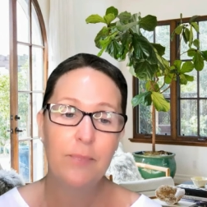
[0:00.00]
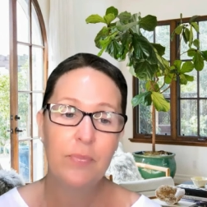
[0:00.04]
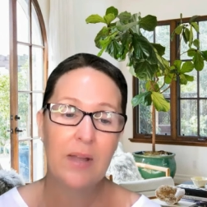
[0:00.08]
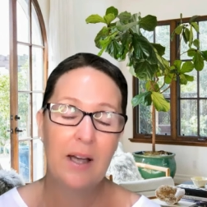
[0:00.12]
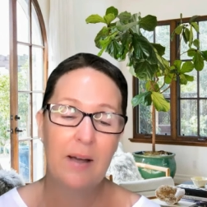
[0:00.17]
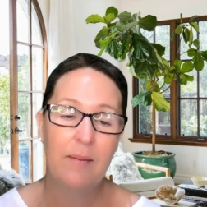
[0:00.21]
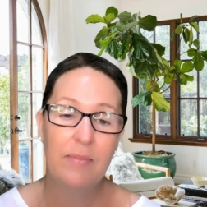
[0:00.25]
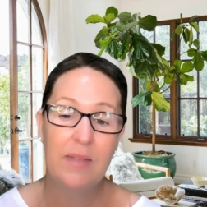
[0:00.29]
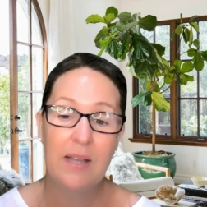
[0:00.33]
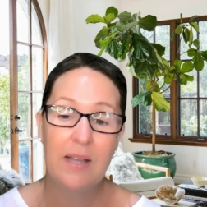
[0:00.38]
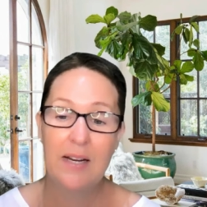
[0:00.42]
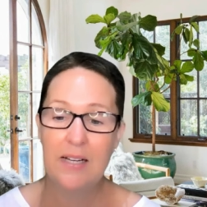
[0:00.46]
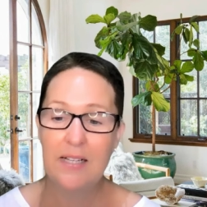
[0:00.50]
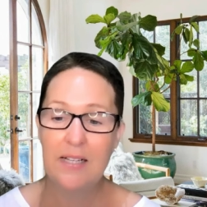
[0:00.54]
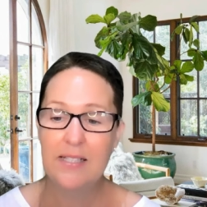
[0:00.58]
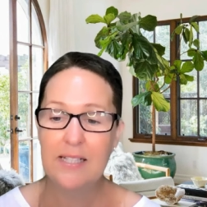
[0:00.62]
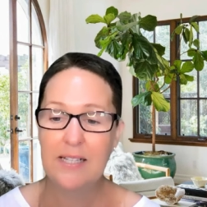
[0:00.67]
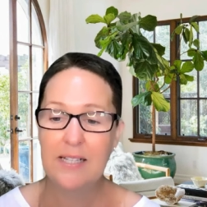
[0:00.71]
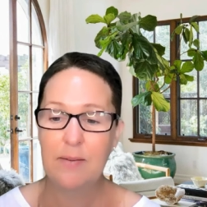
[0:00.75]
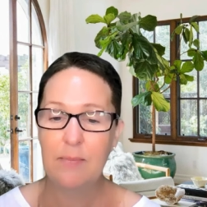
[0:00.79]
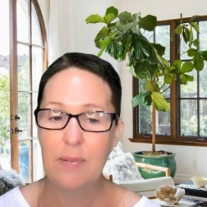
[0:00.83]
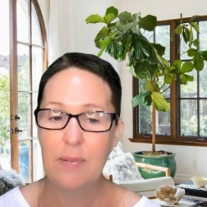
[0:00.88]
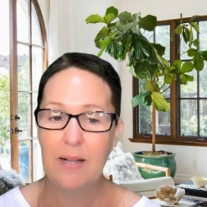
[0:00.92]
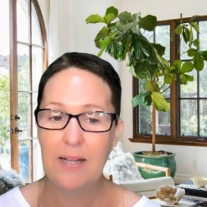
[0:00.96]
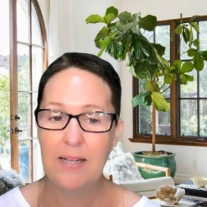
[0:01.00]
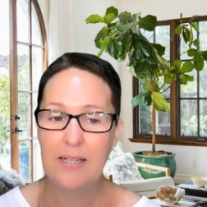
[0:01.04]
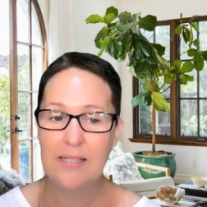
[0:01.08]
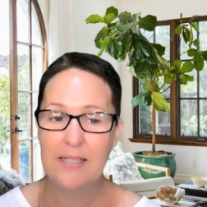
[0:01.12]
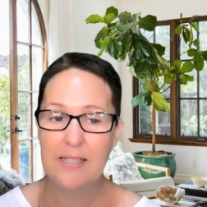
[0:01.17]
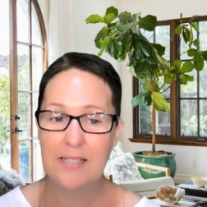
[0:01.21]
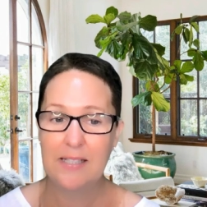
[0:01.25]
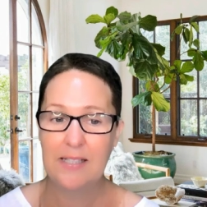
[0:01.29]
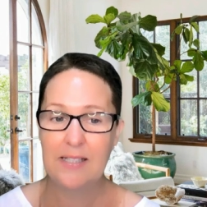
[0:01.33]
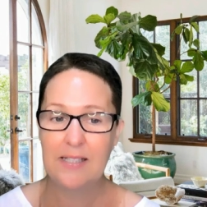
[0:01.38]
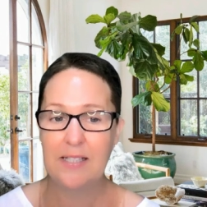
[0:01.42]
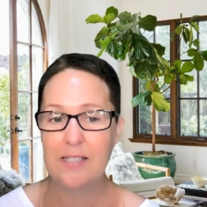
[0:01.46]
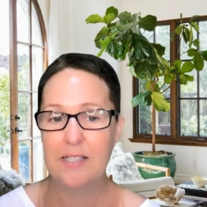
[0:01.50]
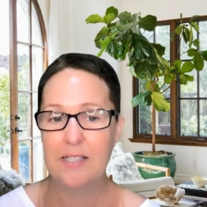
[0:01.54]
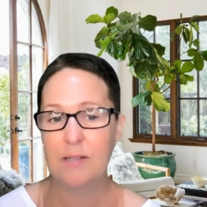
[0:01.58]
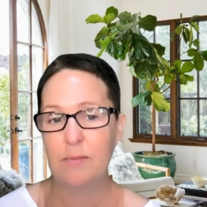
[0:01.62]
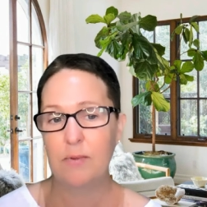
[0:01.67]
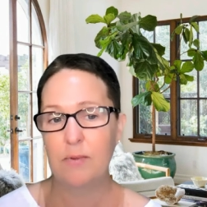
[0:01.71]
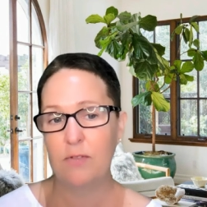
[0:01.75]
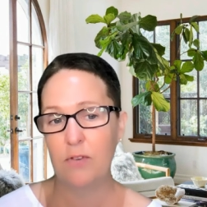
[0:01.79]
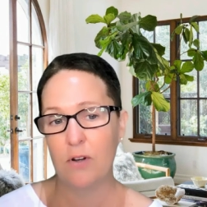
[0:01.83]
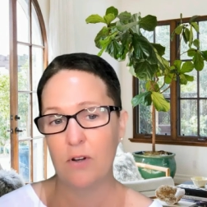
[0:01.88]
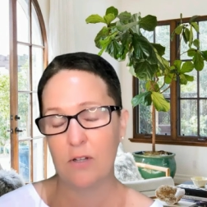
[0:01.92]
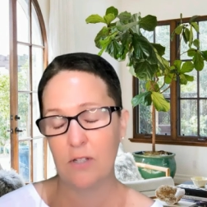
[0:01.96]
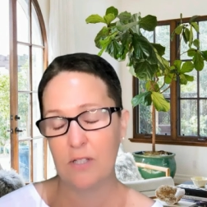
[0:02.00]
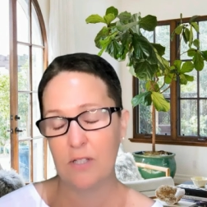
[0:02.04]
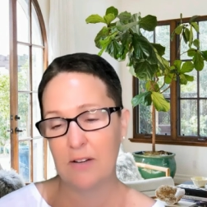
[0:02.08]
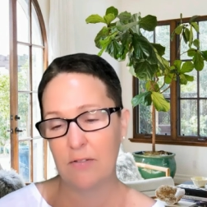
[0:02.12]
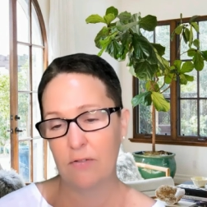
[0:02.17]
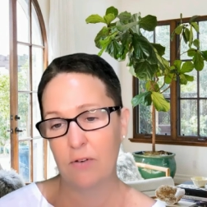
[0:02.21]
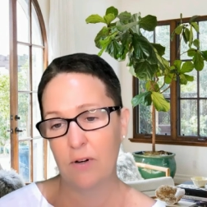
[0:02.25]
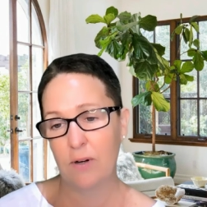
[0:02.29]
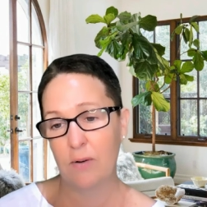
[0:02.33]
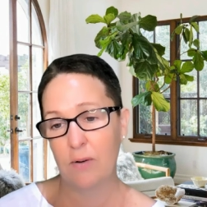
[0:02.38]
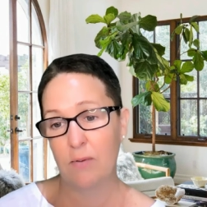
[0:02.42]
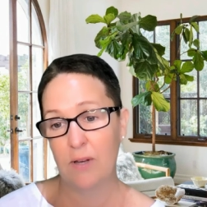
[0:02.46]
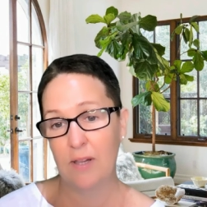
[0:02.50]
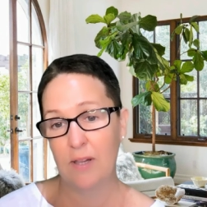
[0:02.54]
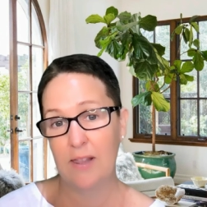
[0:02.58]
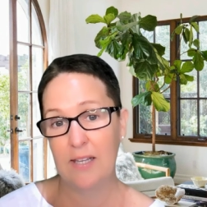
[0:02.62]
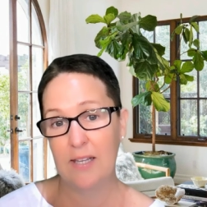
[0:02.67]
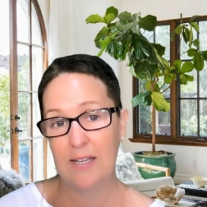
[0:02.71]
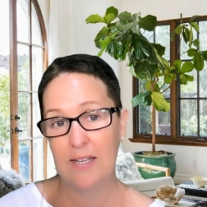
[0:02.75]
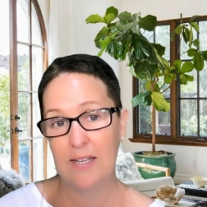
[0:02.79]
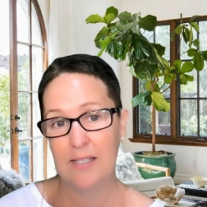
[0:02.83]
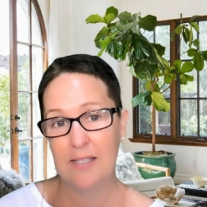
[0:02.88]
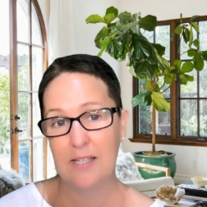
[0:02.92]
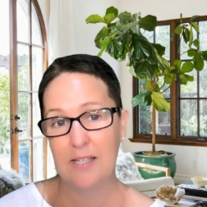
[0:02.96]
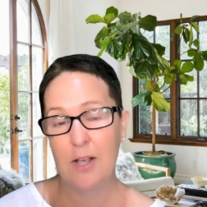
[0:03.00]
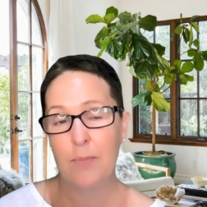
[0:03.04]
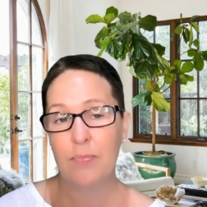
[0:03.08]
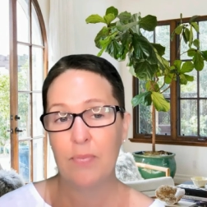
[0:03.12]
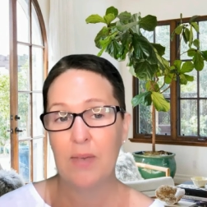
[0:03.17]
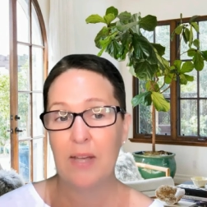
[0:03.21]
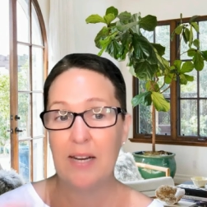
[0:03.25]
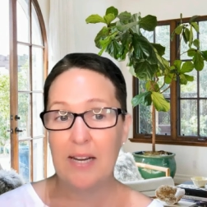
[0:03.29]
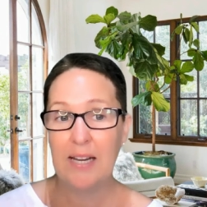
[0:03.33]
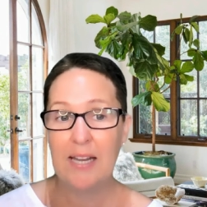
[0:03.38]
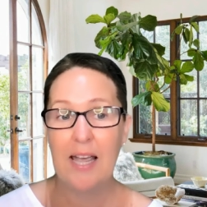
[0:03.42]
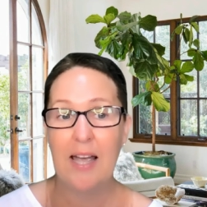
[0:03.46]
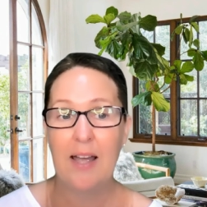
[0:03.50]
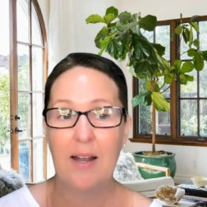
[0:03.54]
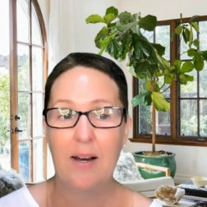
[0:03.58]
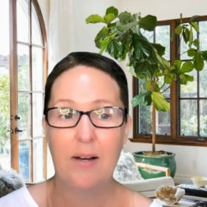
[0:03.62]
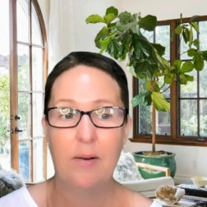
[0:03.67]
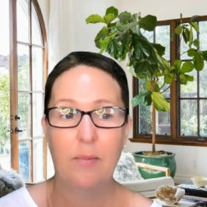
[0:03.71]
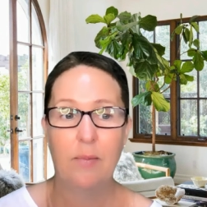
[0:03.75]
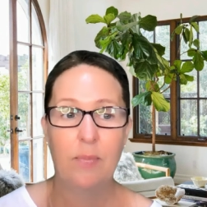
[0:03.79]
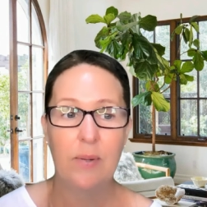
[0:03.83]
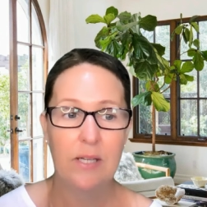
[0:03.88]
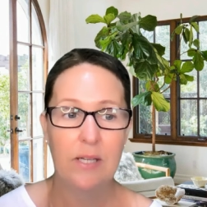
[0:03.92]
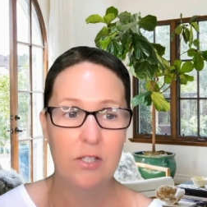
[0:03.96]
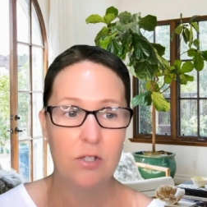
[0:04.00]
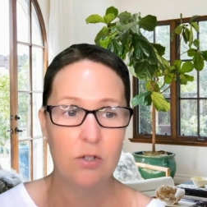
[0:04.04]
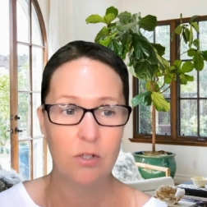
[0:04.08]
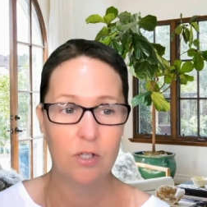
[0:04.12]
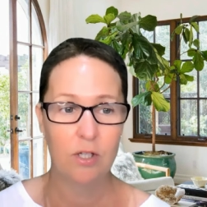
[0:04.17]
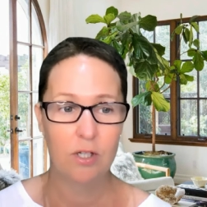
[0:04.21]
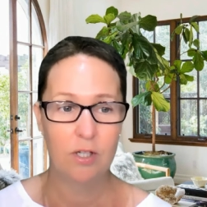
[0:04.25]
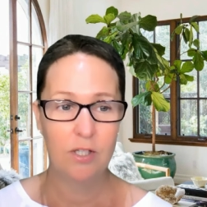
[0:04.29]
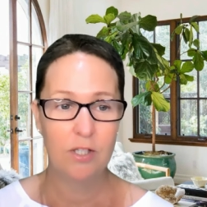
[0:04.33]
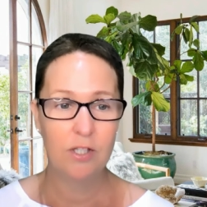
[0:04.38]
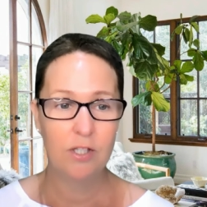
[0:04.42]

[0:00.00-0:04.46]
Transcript: there is an imbalance in the system if you're suffering with this, and it can be sorted.